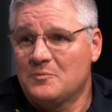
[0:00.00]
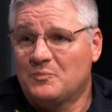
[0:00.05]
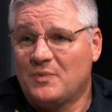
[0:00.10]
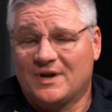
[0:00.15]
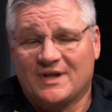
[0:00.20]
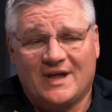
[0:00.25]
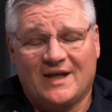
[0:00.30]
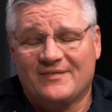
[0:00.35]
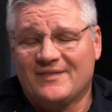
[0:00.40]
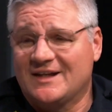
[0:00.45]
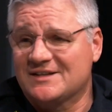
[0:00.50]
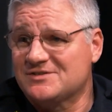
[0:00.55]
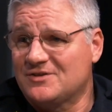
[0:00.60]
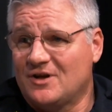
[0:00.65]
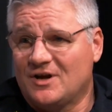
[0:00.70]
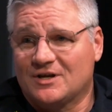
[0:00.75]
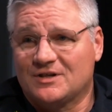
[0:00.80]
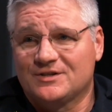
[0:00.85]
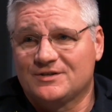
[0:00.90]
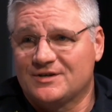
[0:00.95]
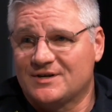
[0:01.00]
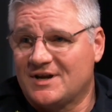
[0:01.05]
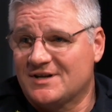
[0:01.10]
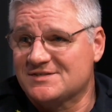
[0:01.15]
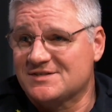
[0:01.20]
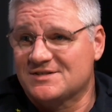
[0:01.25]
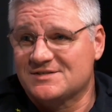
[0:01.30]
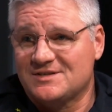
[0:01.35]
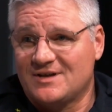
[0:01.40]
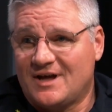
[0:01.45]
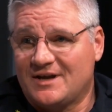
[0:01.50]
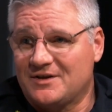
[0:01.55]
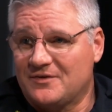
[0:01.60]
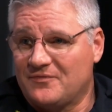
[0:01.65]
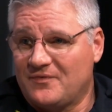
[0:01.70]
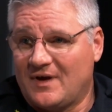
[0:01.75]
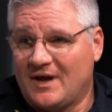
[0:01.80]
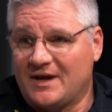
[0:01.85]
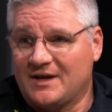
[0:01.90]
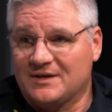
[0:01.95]
But again, that's not clear because it's not
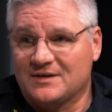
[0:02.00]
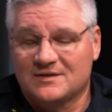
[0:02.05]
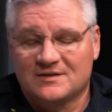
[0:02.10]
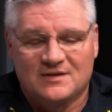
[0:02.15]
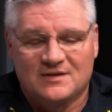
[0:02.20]
defined.